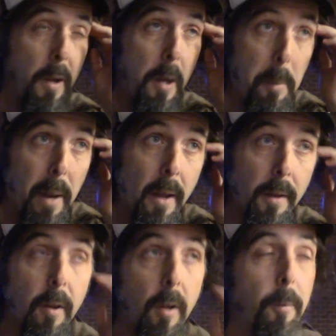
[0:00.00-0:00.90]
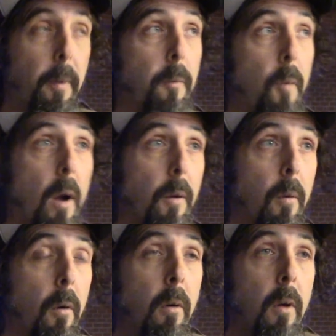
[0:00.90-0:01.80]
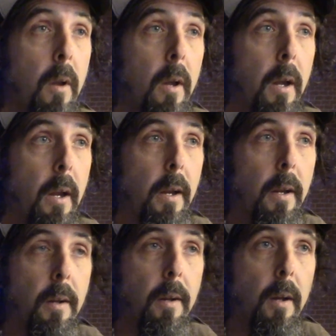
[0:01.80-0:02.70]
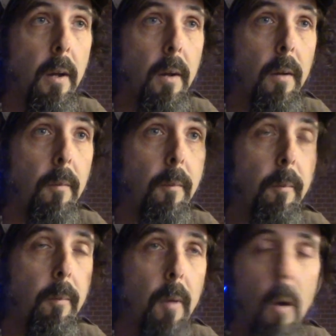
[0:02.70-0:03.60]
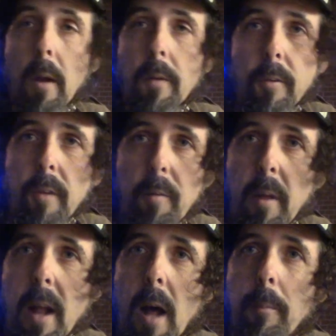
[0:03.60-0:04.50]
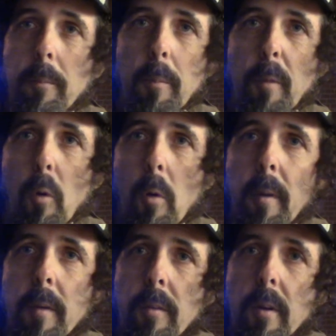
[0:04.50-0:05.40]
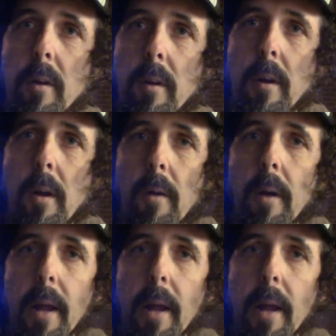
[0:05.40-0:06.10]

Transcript: in a band. I was playing rock and roll, and you know, I just loved getting out and performing and shit, you know.